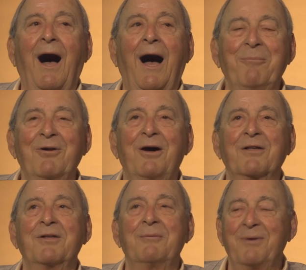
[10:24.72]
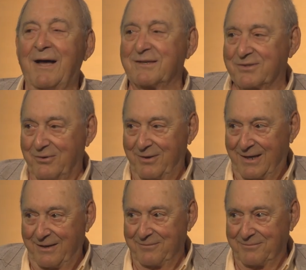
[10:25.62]
I belong to the Blackstone
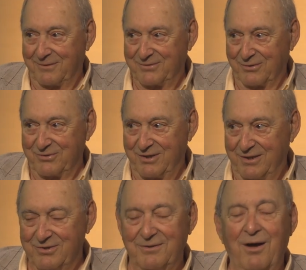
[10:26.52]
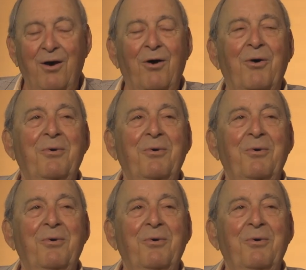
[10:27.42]
Art Association. Yeah.